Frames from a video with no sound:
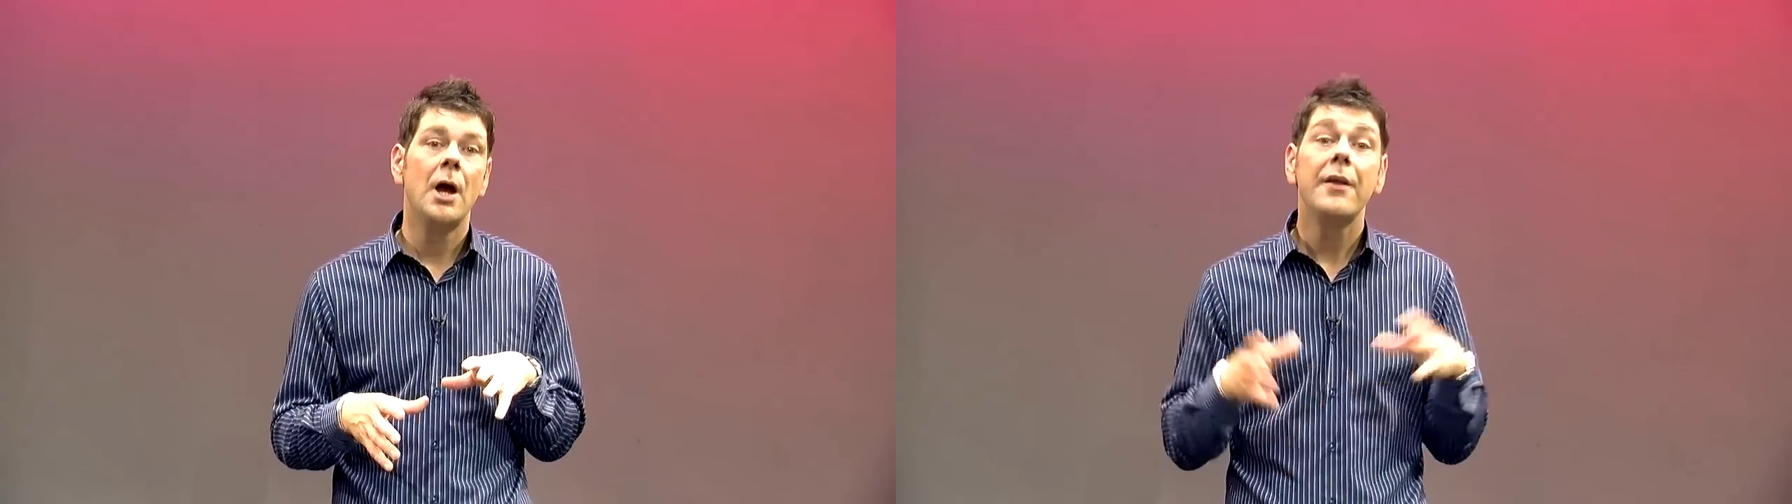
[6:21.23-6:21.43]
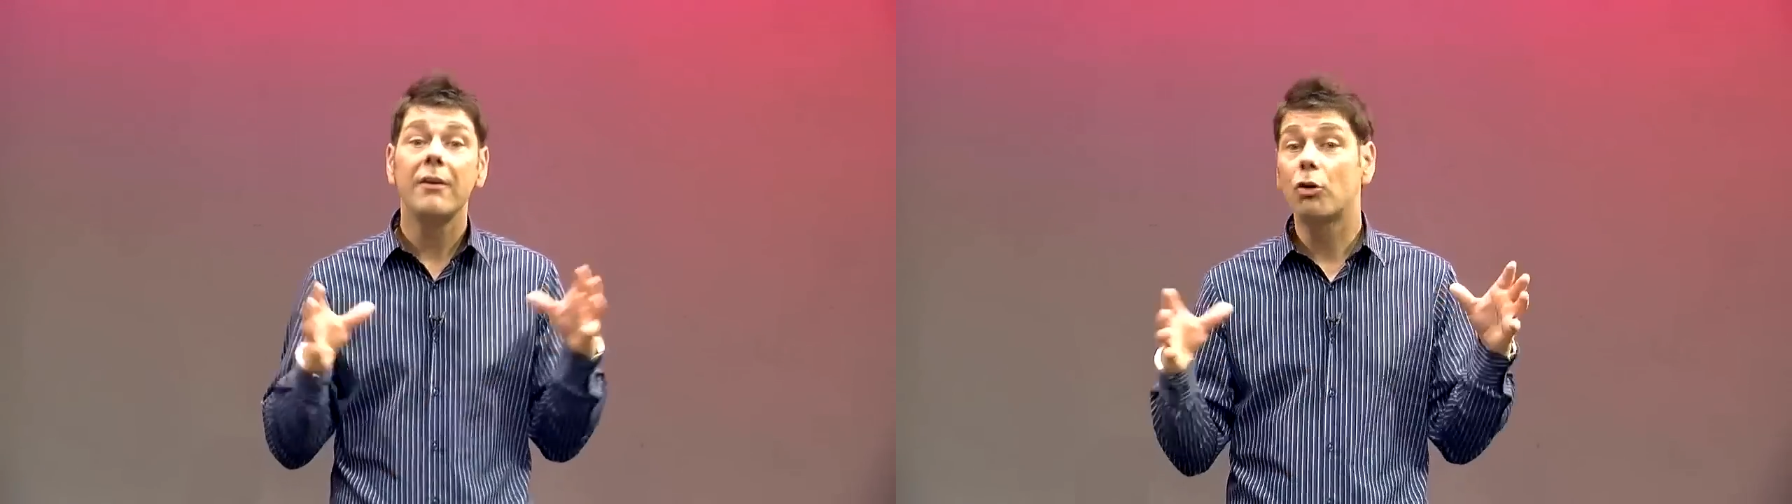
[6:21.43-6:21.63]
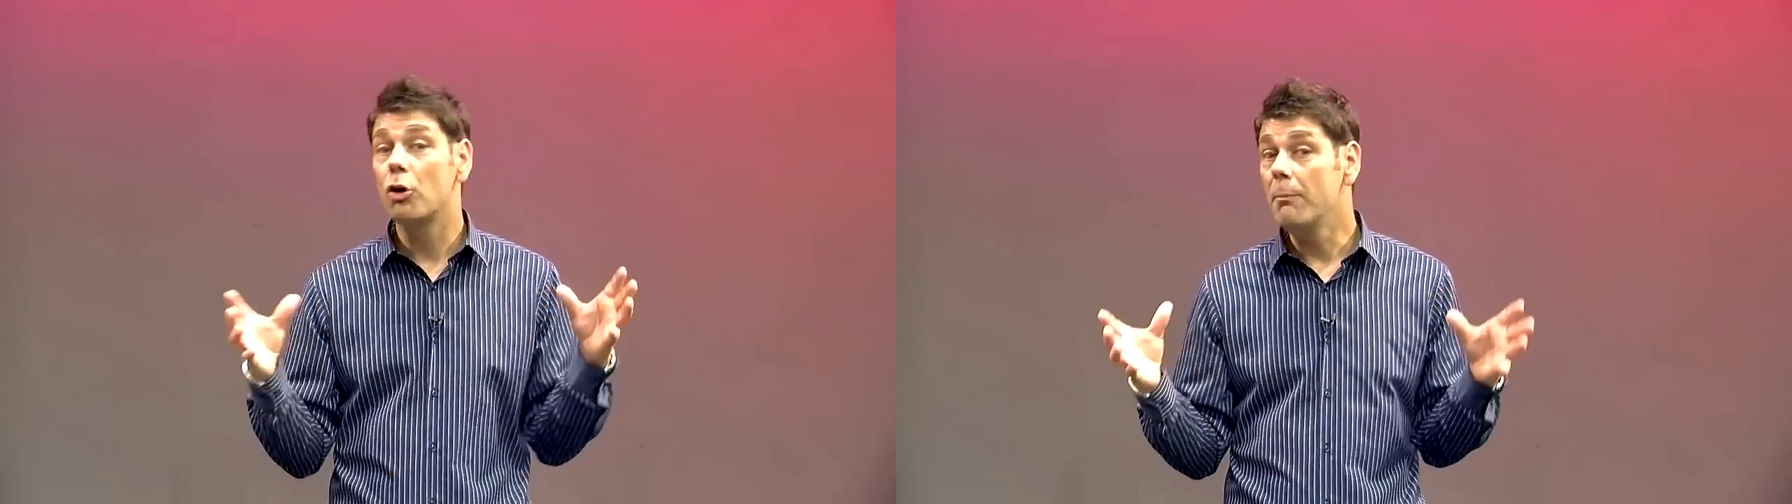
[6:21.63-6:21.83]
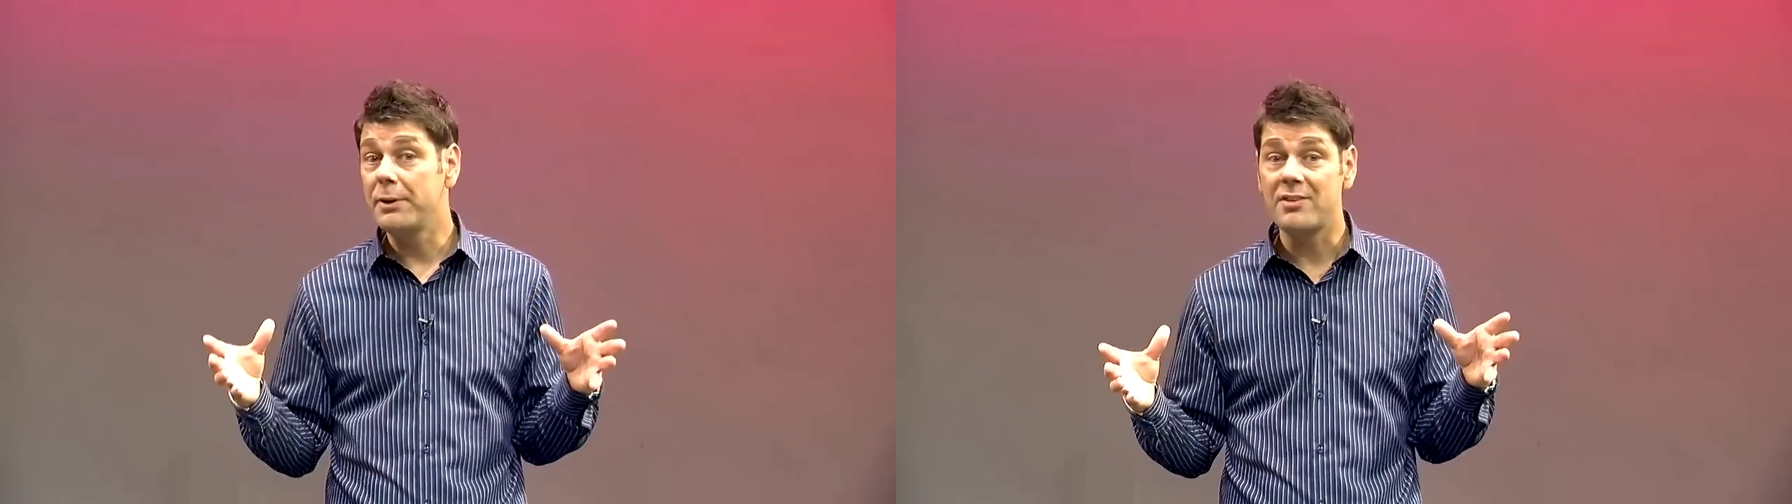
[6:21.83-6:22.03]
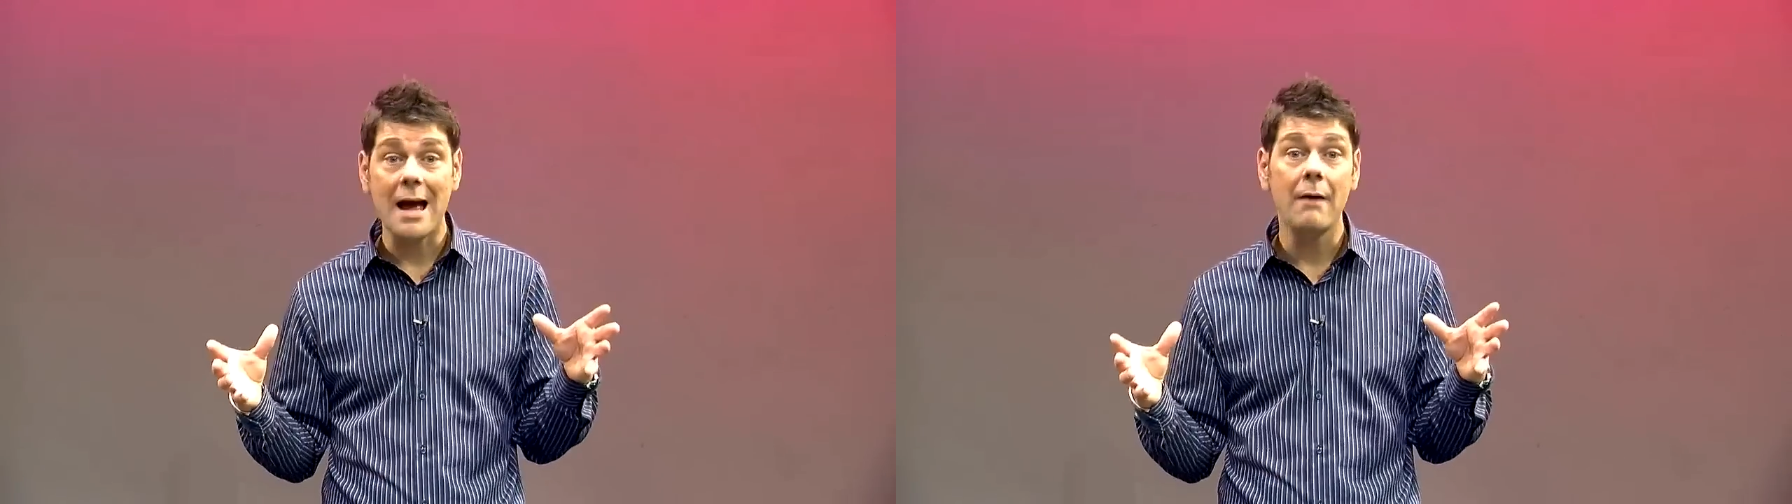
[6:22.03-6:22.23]
There are
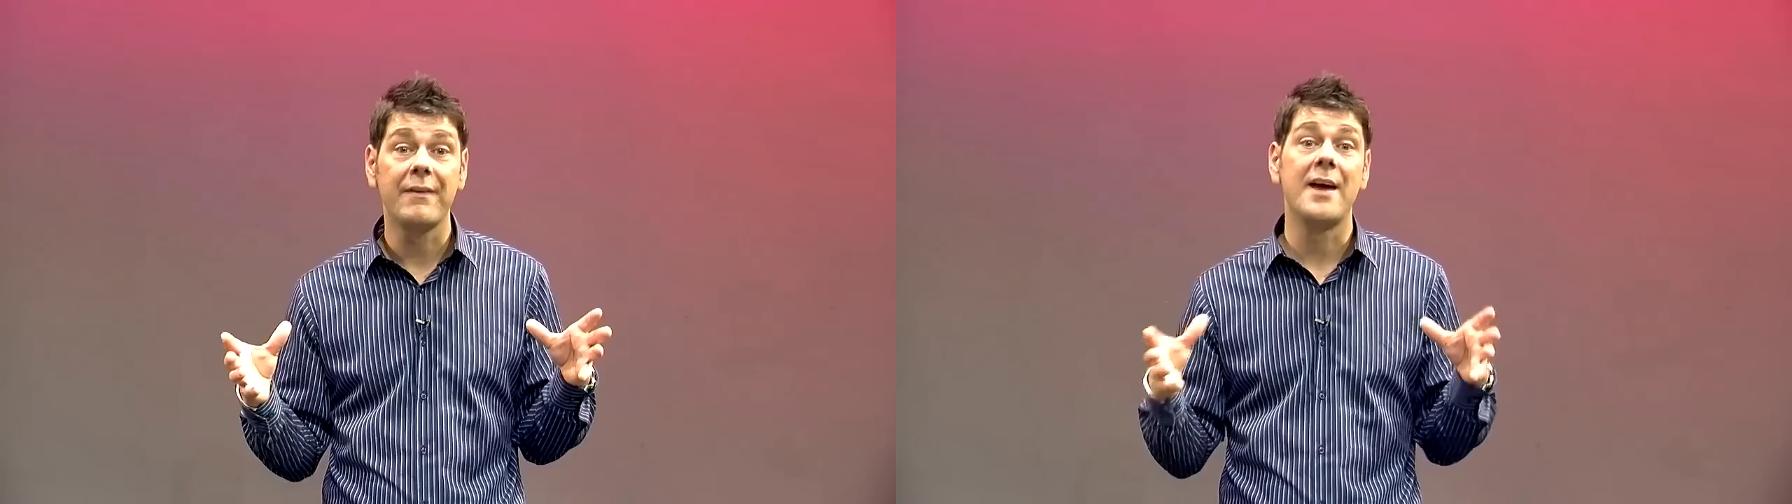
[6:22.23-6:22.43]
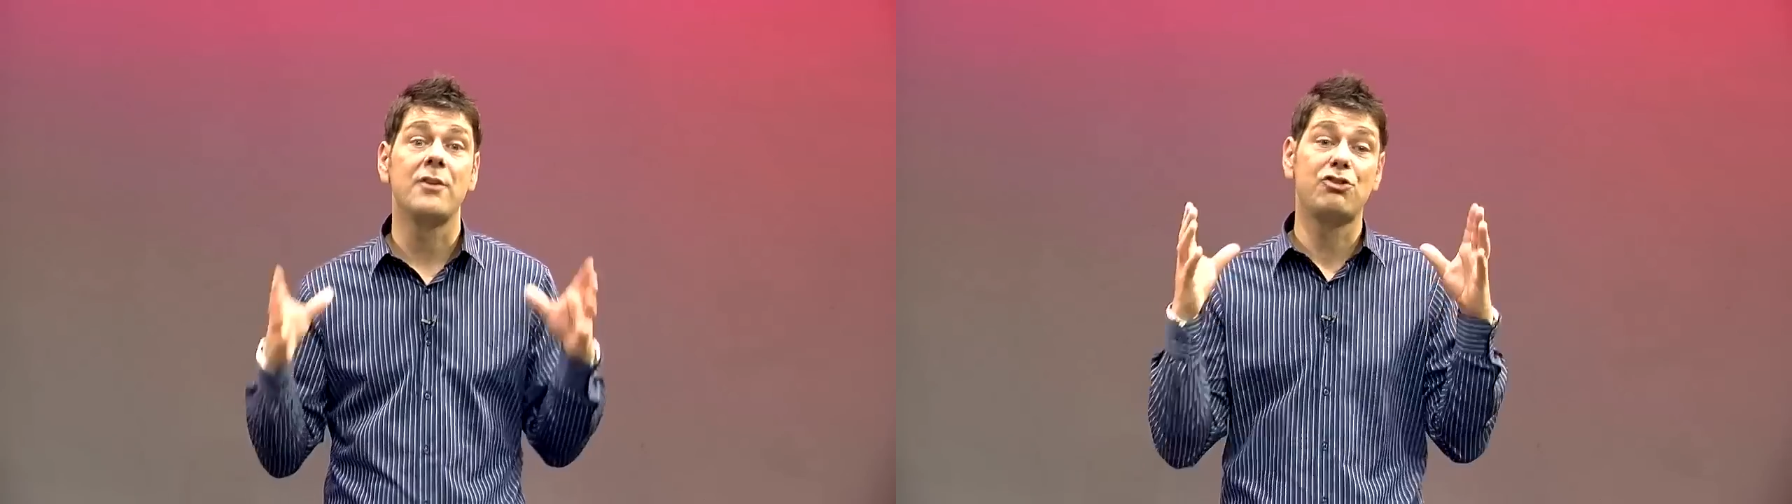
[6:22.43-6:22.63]
companies out there that